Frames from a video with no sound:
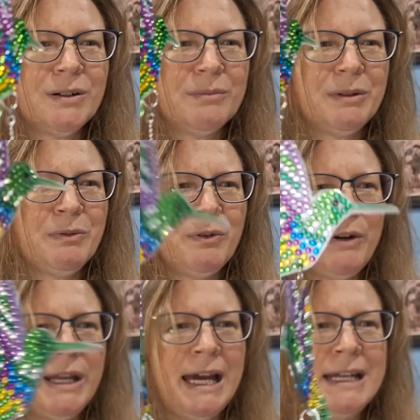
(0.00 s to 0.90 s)

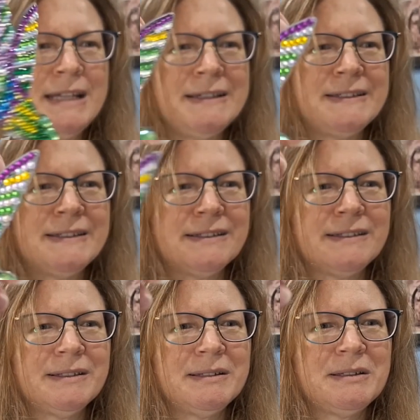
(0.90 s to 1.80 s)
Before he had
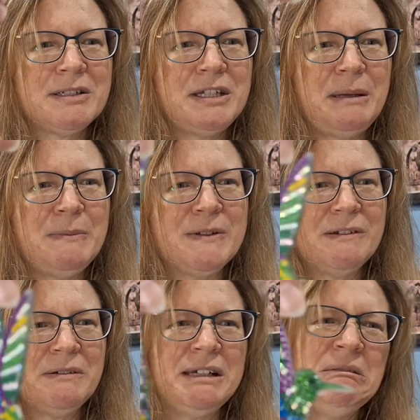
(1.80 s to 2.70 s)
his gems
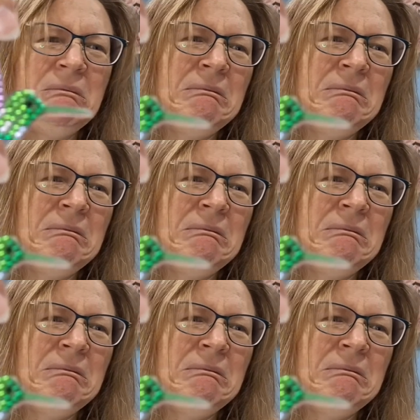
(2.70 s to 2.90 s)
on, I went,